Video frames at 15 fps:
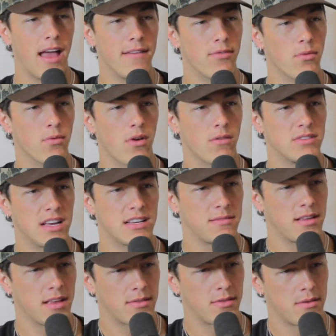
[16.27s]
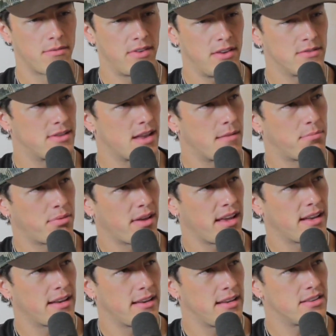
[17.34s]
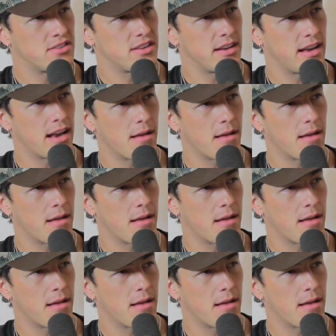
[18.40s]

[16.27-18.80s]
everyone always asks me like the venues that I'm playing in each city,